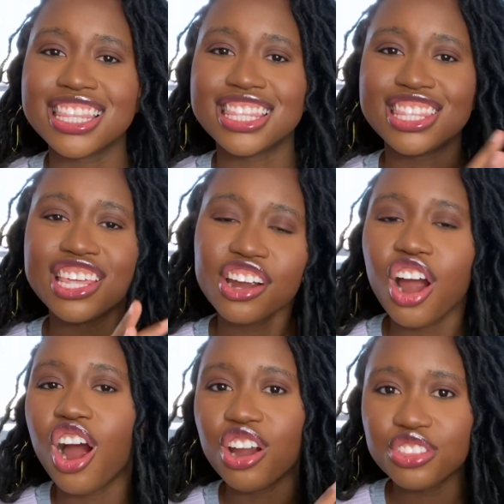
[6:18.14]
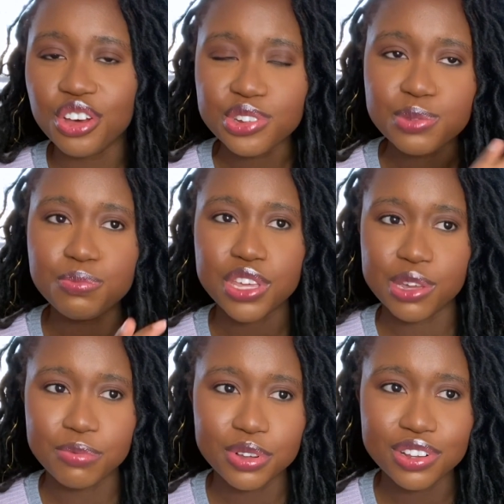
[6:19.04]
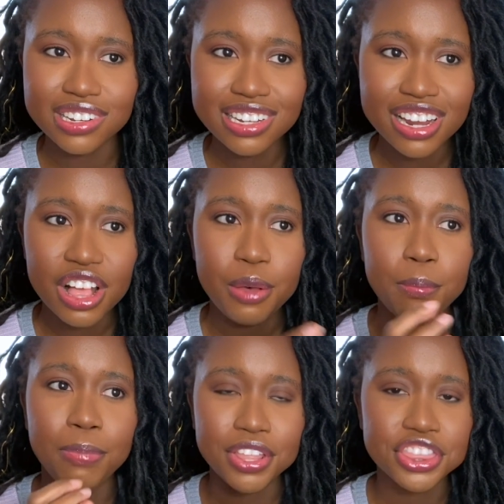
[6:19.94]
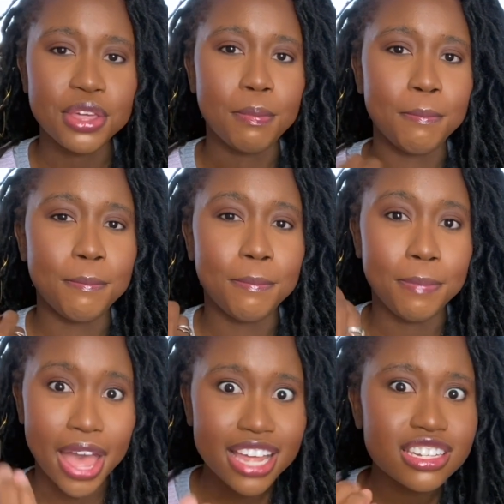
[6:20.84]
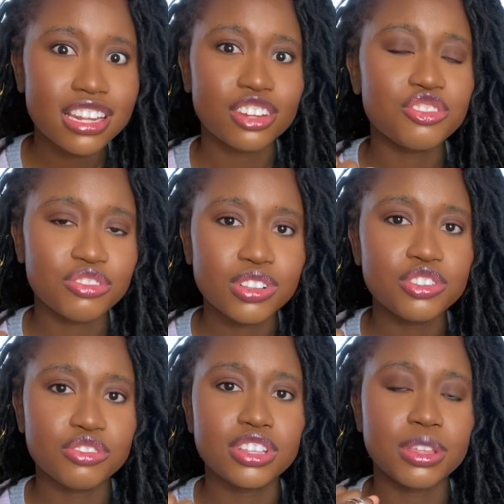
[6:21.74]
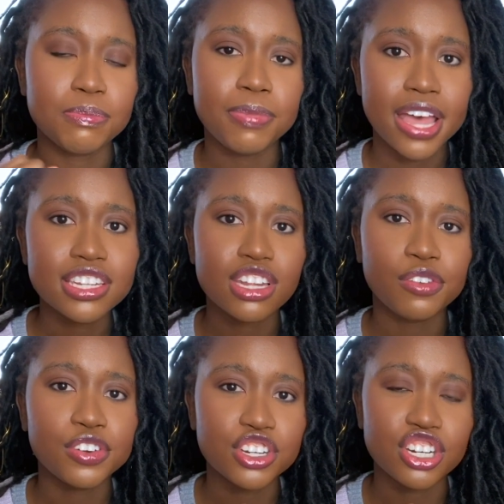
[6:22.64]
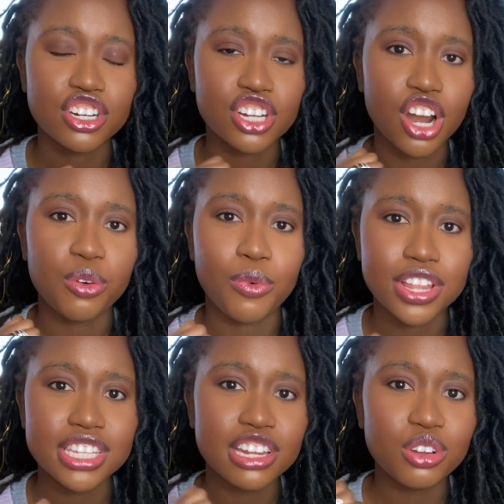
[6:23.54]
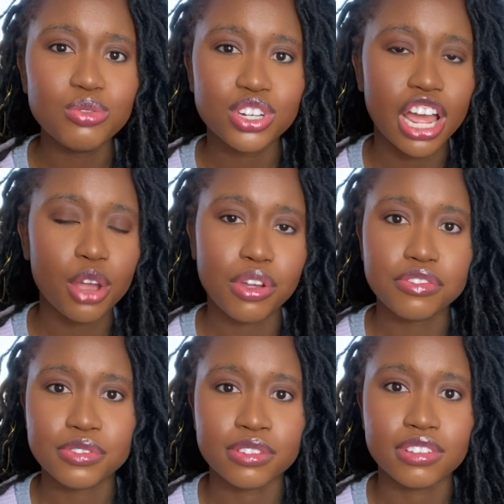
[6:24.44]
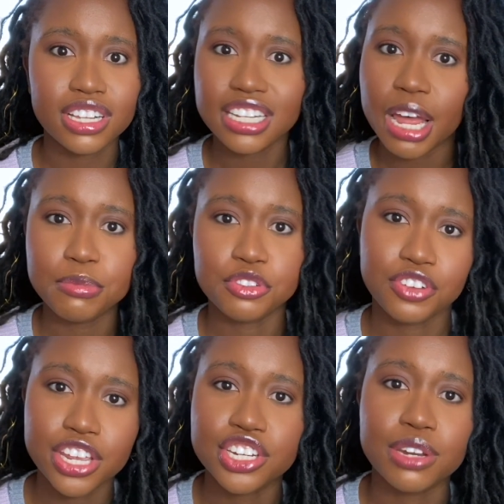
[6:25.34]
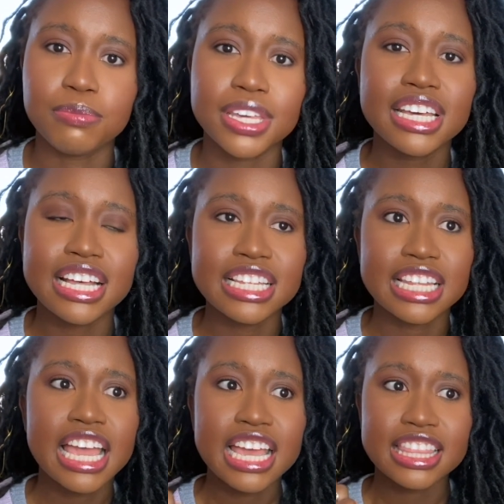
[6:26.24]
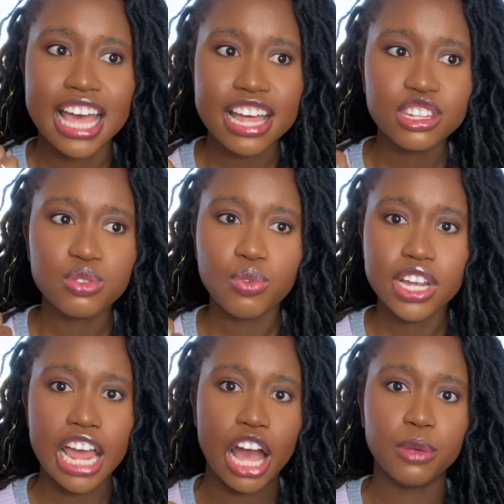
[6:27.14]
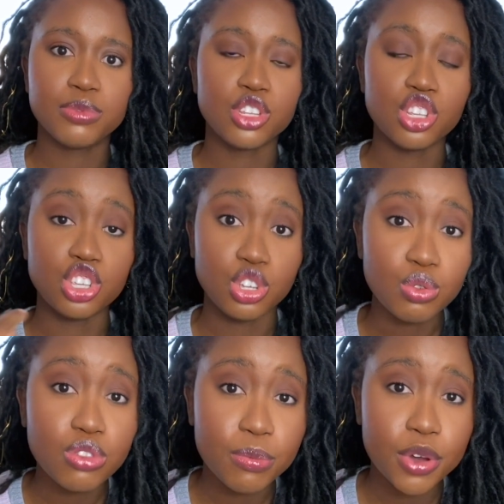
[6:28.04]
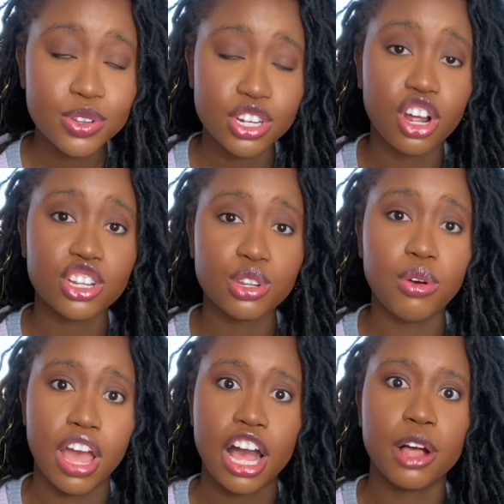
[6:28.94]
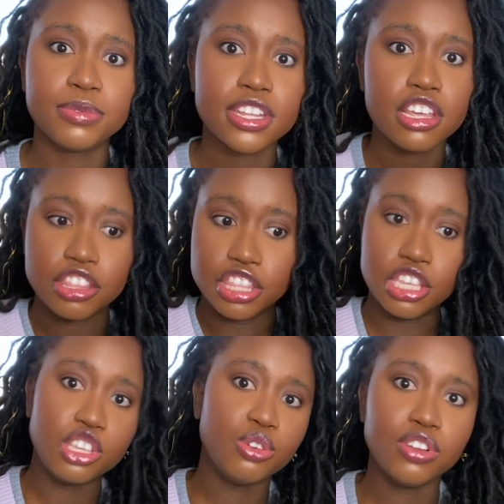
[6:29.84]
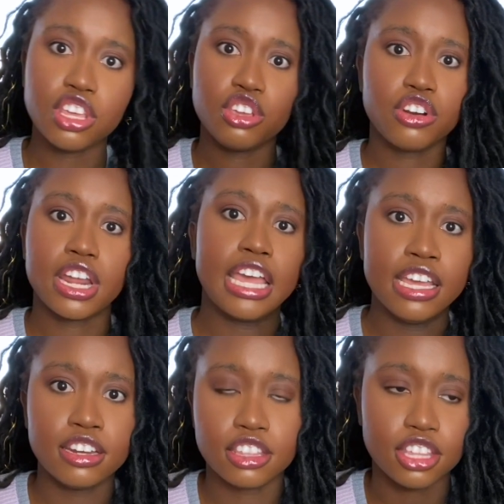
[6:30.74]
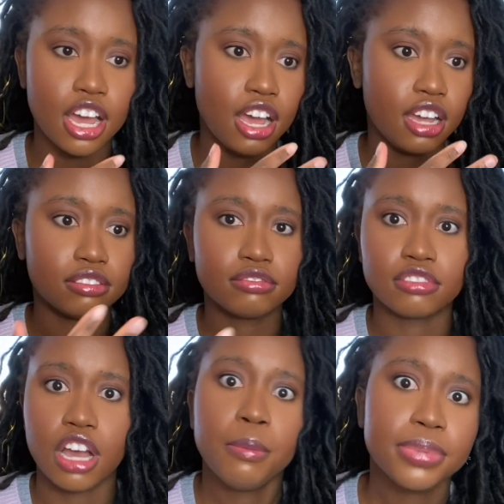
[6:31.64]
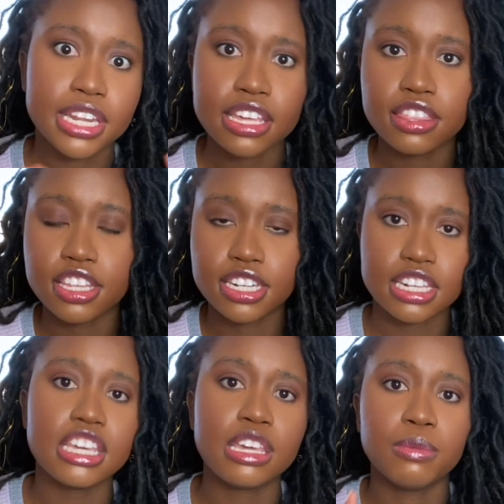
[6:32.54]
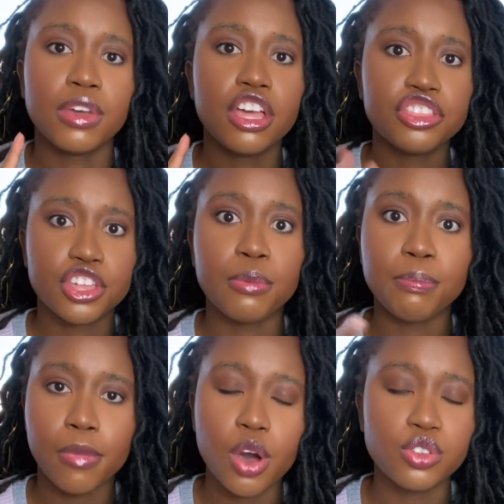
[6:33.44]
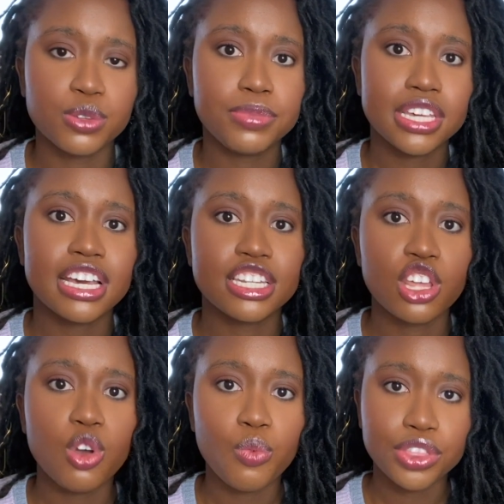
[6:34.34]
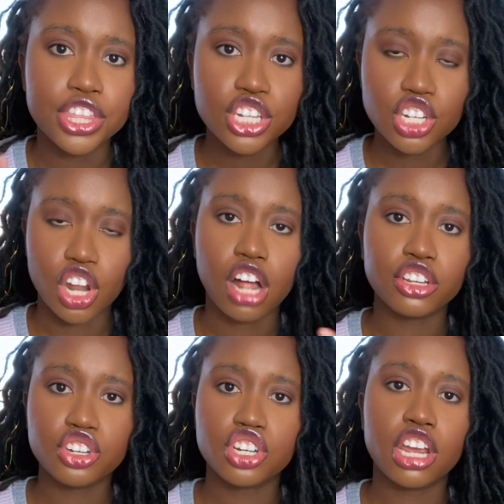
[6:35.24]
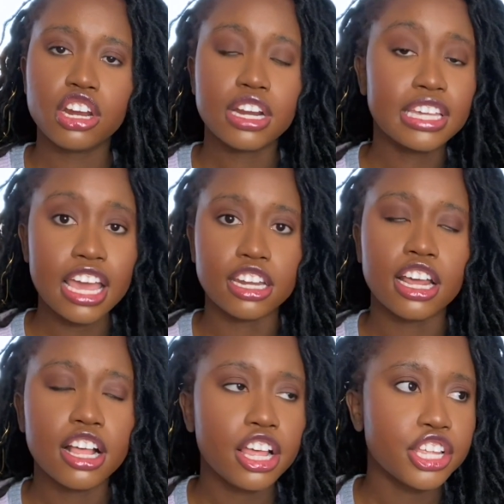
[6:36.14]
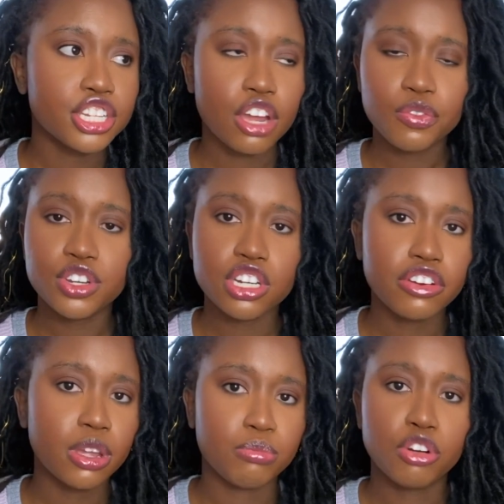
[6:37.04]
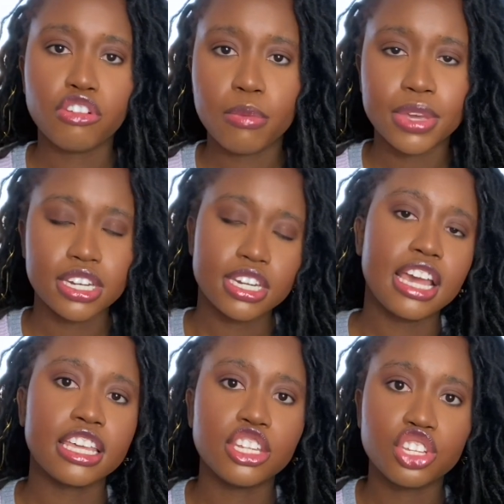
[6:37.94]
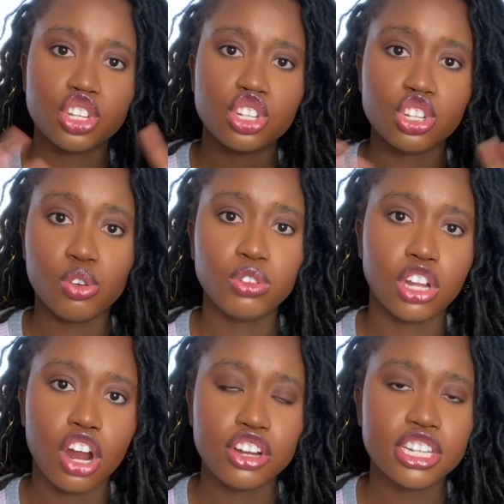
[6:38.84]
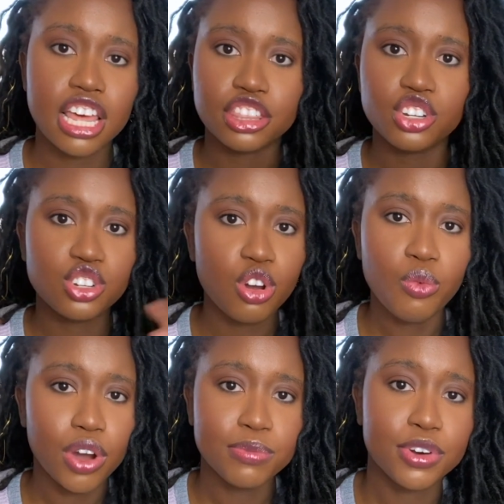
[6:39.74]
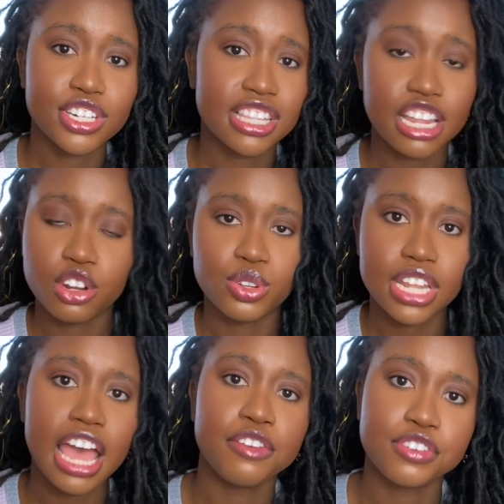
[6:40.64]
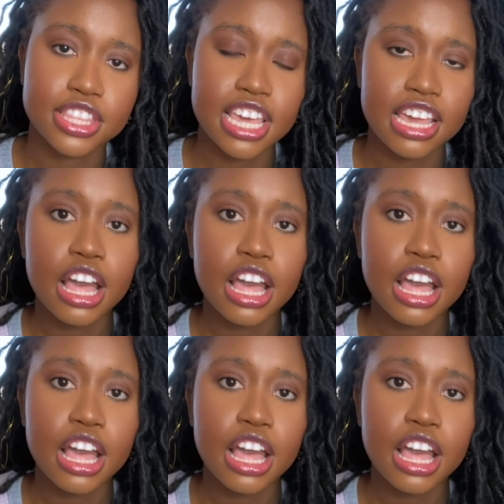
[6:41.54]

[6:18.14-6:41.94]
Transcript: there are those people, but the best, like truly the best software engineers are ones that don't shy away from collaboration, because that's what helps you the most and also helps the unit you're in, the company, the team the most. Because with this knowledge share, again, software engineering and programming and tech is just so large that there's no one person that knows everything.